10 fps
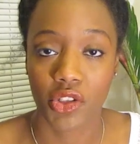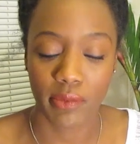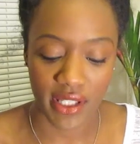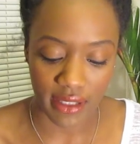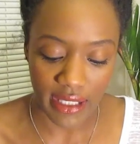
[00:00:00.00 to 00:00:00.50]
which
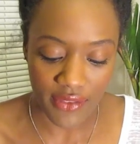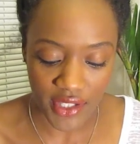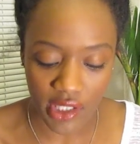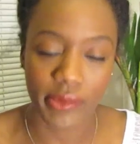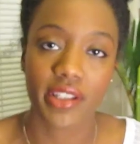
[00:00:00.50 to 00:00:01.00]
means that in the
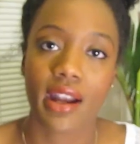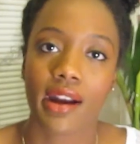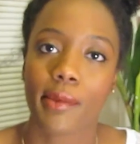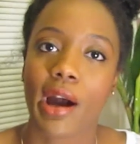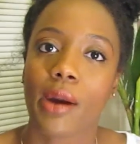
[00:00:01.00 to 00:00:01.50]

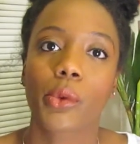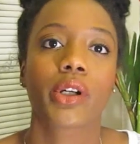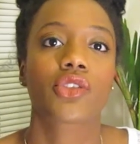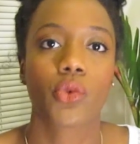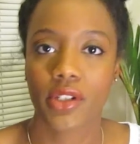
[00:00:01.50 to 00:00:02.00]
summertime, I
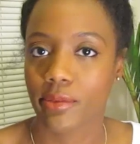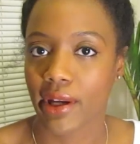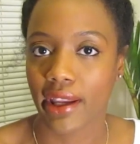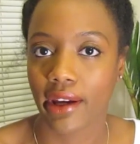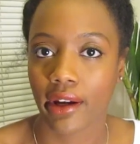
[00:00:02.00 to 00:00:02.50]
would twist
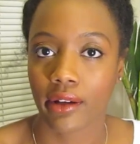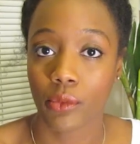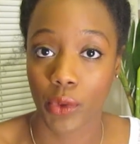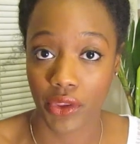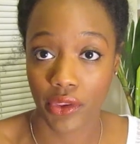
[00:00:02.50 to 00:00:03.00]
my
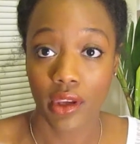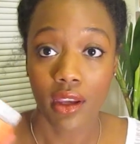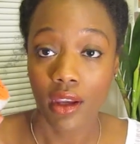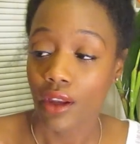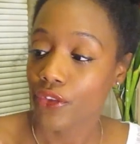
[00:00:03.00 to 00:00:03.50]
hair with
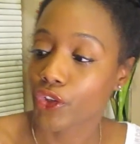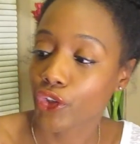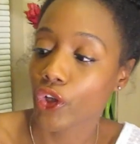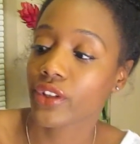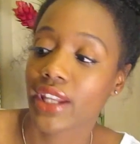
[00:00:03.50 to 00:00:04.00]
the
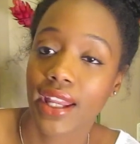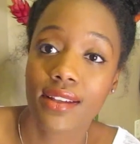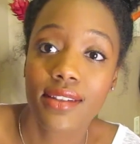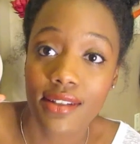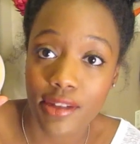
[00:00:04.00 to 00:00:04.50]
Curl
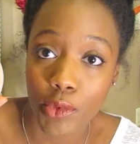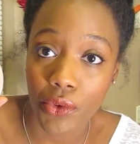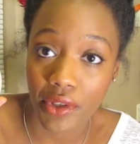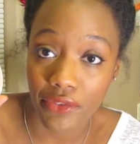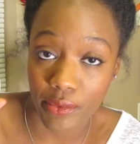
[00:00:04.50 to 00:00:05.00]
Enhancing
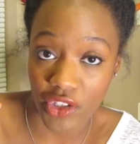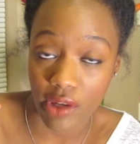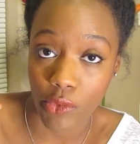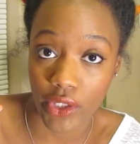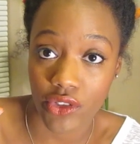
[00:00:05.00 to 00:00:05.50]
Smoothie from Shea
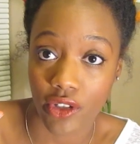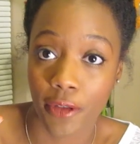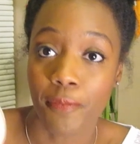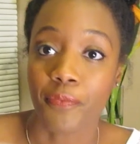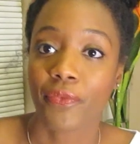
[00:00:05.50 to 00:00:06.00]

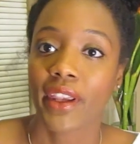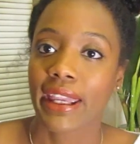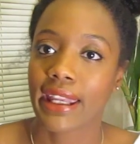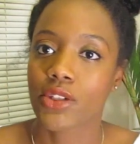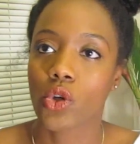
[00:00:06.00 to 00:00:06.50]
Moisture.
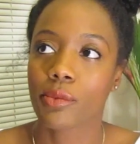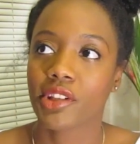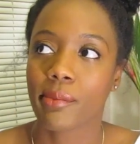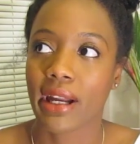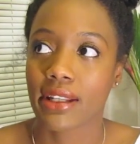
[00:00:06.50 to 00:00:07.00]
And
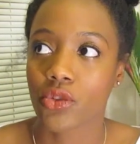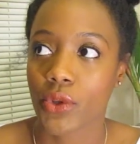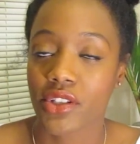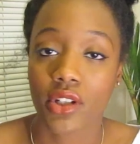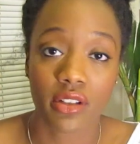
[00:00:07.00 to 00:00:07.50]
normally my
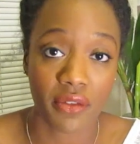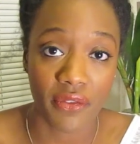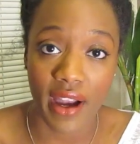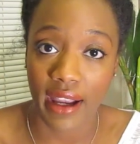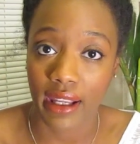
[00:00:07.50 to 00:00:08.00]
twists are
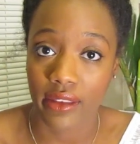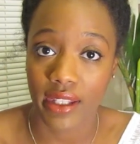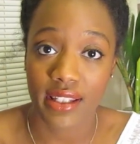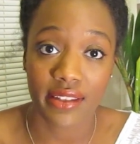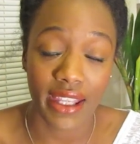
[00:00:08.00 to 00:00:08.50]
defined,
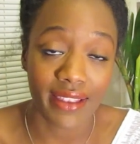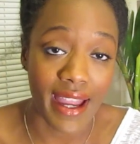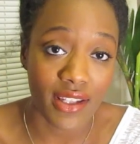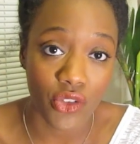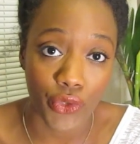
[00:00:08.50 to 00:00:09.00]
they
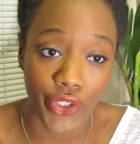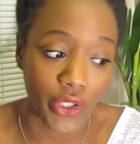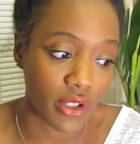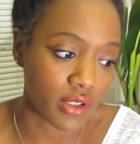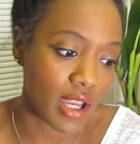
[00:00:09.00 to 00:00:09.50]
last a really
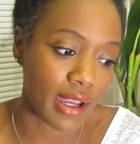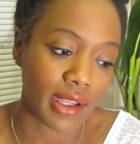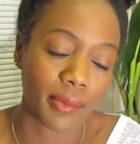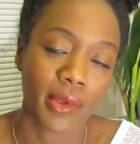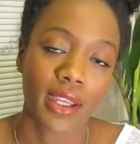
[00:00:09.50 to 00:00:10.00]
long
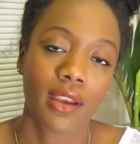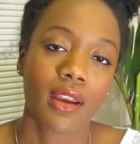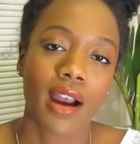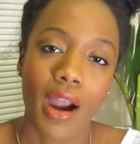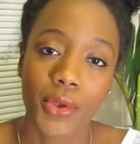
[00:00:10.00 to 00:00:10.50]
time.
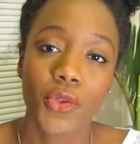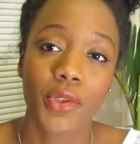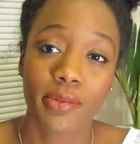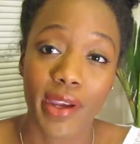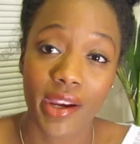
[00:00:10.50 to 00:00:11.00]
I would
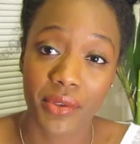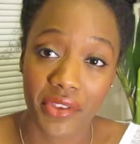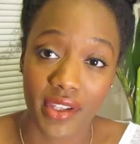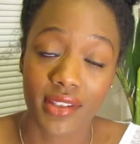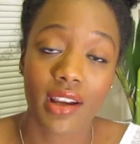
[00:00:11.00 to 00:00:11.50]
twist my hair with
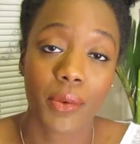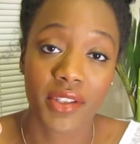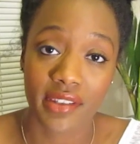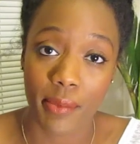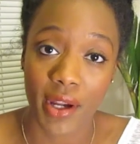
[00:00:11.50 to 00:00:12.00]
this, I would
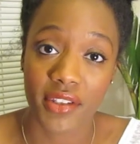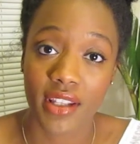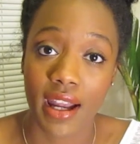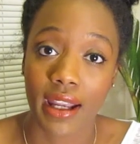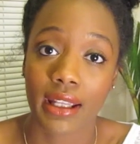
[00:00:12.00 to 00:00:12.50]
step
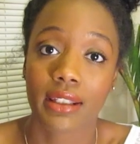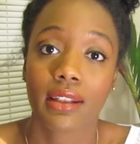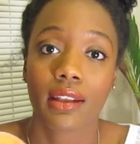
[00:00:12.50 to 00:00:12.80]
outside,